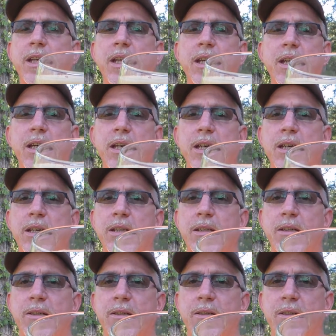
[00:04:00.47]
of the
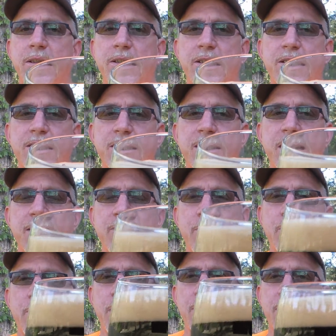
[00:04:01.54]
head. It's kind of
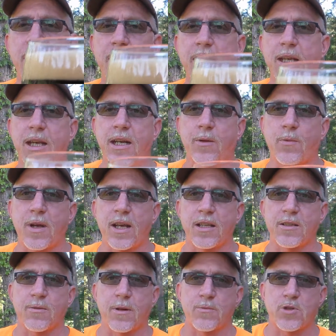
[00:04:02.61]
a brown khaki. Anyway,
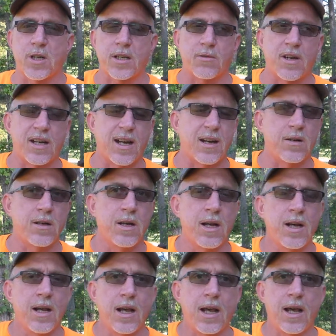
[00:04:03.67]
that's what I'm drinking right now.
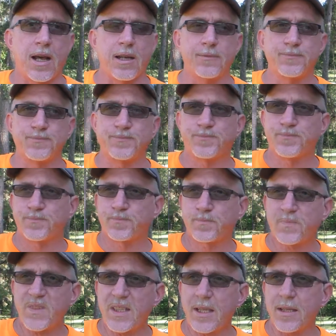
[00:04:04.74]
Uh,
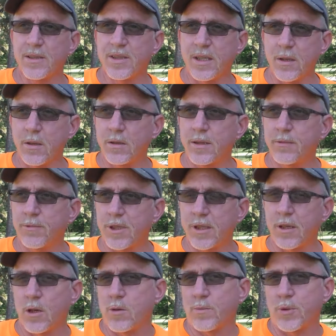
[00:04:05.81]
the only
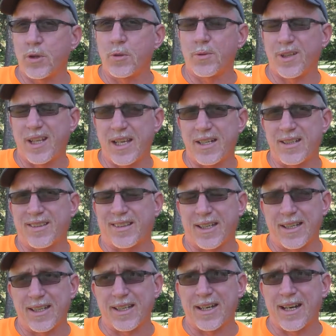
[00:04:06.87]
really homebrew related
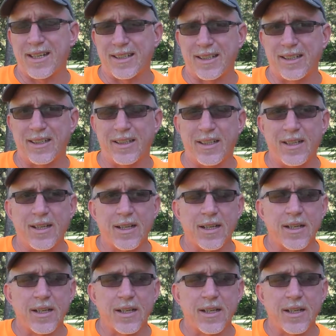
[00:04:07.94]
thing that I did